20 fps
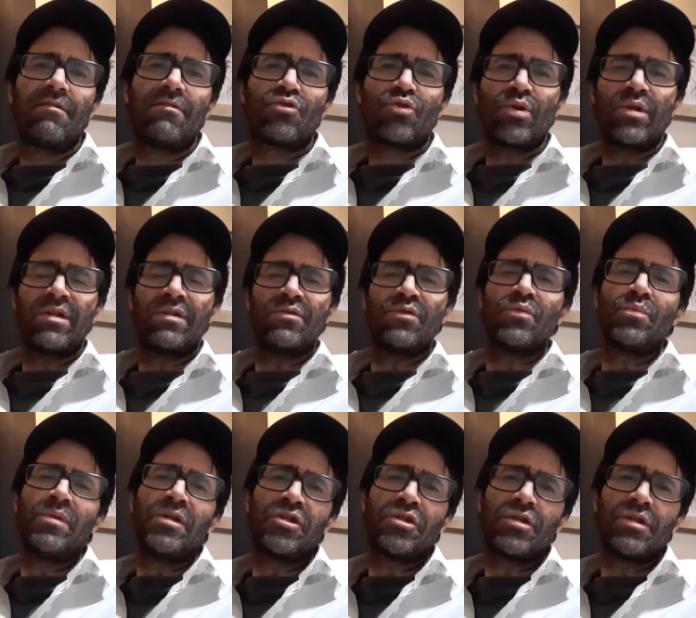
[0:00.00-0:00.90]

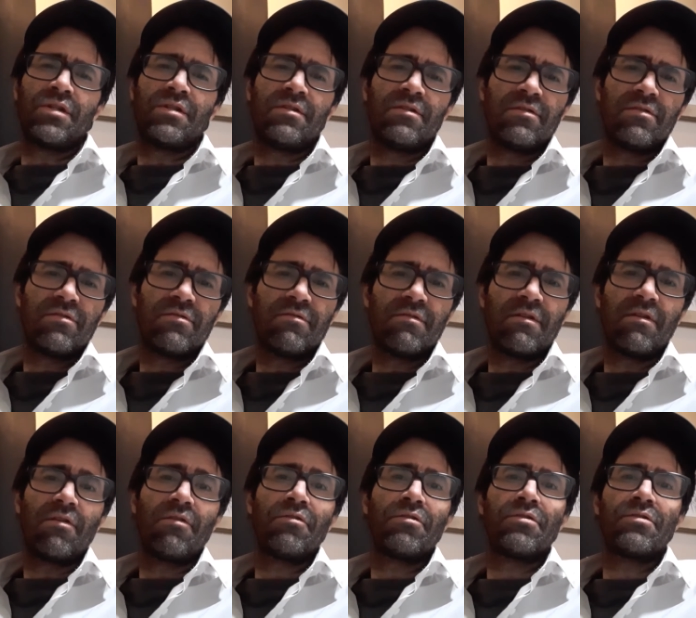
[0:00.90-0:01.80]
transmissions
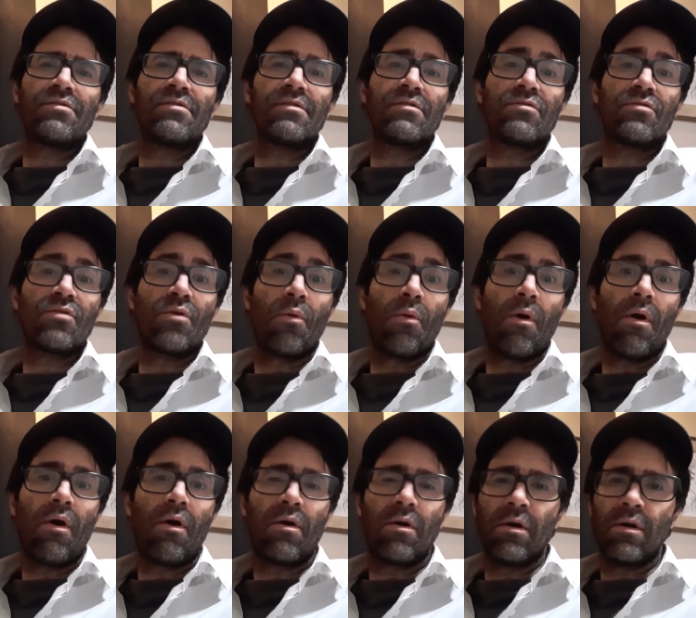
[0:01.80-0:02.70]
and all these things. So
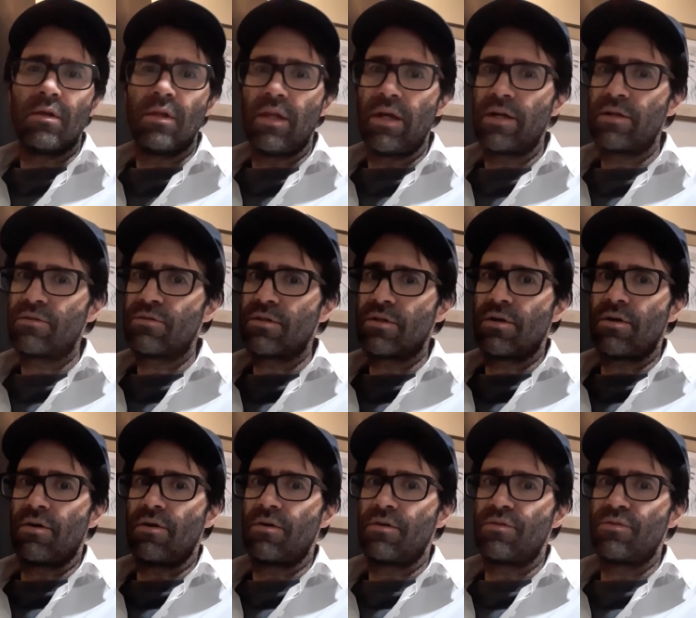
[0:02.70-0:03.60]
are electric
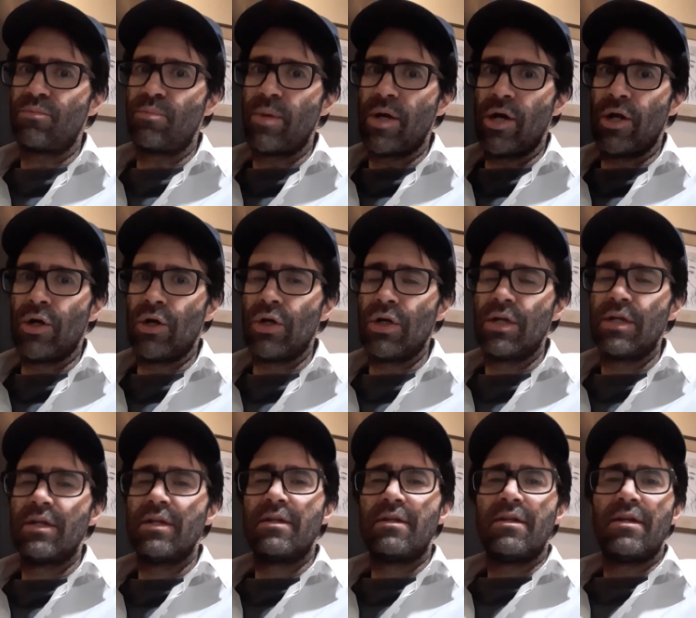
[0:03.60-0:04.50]
cars better?
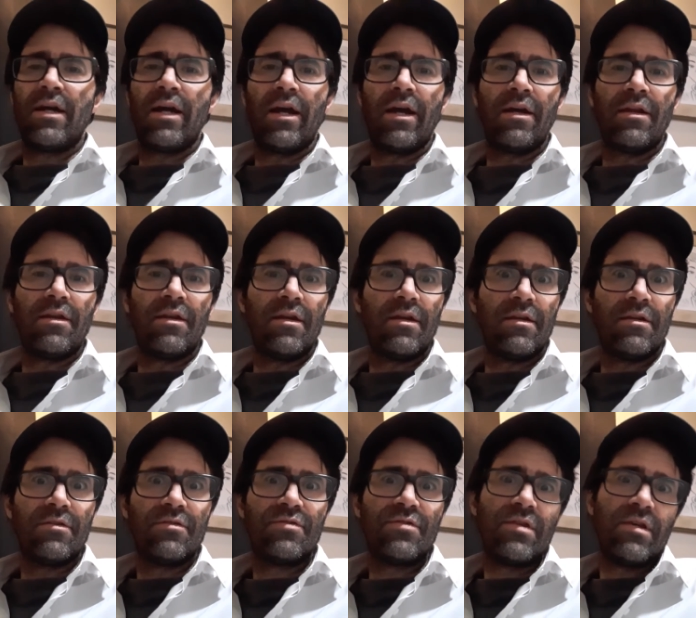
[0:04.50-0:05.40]
And
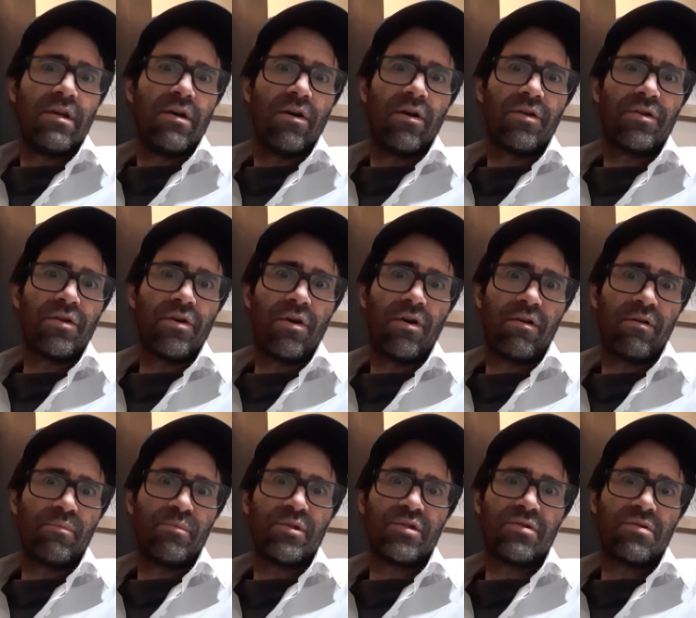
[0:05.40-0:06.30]
is the
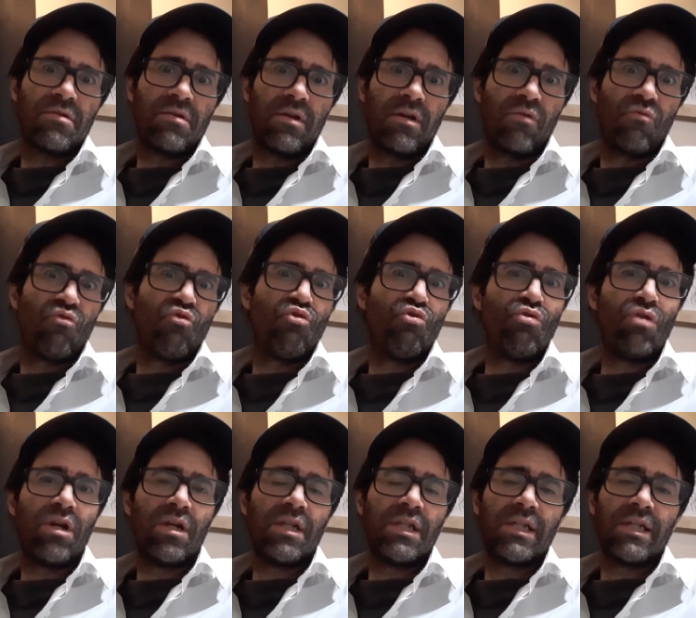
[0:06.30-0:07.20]
autonomous thing
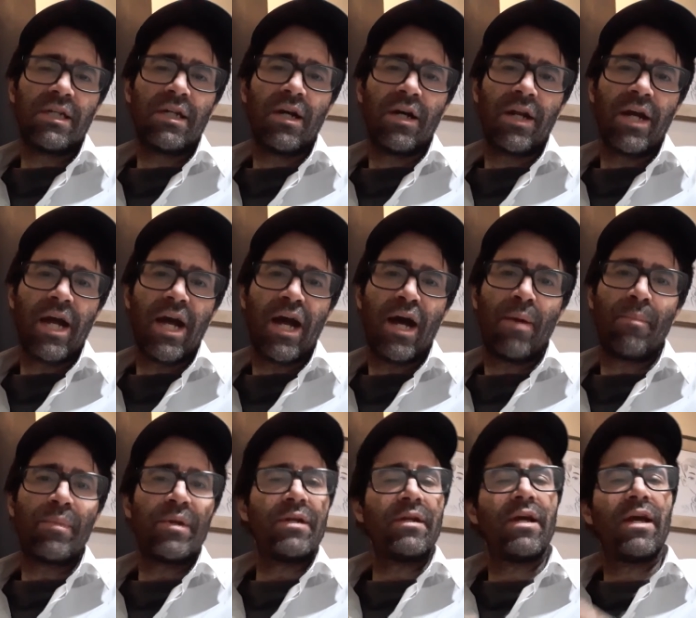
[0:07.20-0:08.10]
really going to
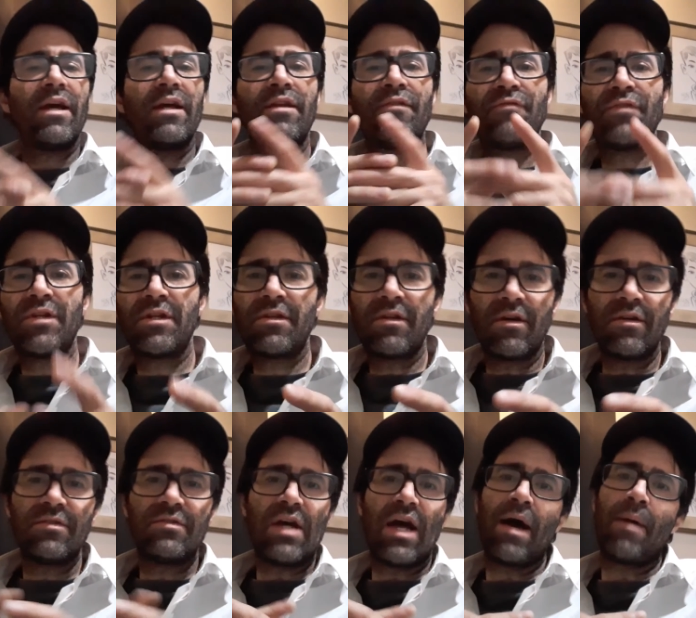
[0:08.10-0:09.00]
happen? And if it
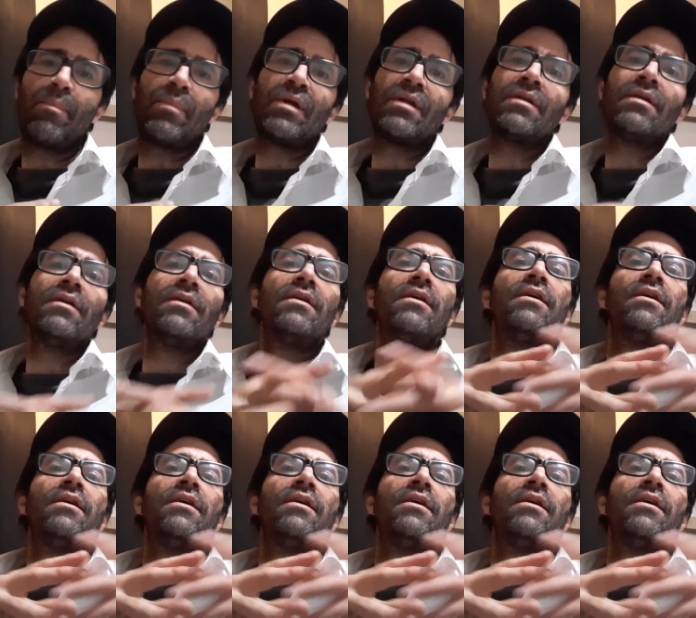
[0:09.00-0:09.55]
does happen,